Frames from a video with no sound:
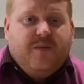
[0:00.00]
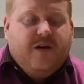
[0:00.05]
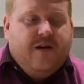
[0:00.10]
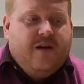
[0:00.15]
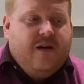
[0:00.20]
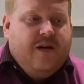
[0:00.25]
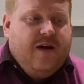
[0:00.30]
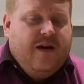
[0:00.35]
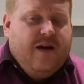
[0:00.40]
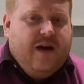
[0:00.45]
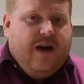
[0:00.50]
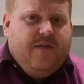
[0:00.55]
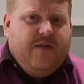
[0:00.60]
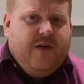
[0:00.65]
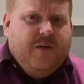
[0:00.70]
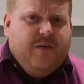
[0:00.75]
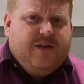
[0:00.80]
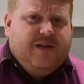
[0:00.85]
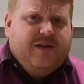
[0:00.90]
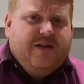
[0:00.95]
But if
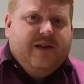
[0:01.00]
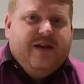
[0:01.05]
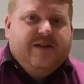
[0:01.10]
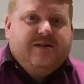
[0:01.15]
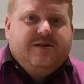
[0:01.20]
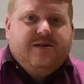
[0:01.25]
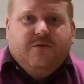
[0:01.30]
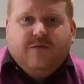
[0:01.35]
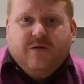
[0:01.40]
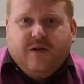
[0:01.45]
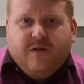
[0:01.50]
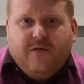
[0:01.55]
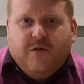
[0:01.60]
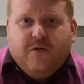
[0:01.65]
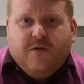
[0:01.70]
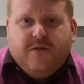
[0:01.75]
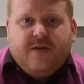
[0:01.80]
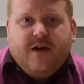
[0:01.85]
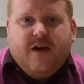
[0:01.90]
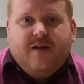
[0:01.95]
you were to list all of
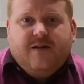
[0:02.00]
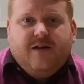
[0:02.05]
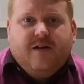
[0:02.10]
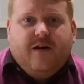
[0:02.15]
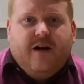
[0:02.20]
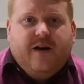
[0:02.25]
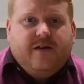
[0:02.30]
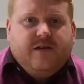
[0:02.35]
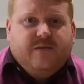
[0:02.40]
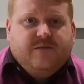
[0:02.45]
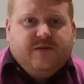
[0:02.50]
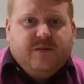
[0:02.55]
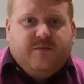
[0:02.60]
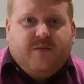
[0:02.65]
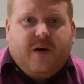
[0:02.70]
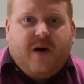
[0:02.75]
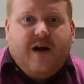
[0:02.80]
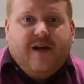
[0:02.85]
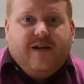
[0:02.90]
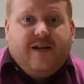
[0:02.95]
your 30 items and
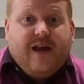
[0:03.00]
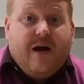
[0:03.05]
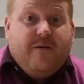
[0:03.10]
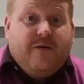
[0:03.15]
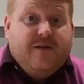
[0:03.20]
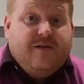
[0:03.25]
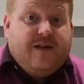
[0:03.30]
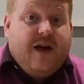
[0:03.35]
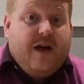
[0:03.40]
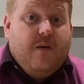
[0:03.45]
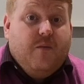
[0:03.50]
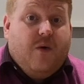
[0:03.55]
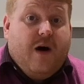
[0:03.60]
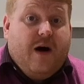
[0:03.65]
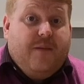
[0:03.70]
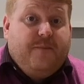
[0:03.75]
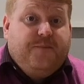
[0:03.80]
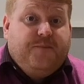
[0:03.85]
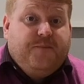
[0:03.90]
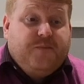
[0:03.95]
buy it now on day
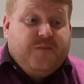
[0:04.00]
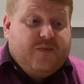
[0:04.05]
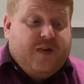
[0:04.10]
one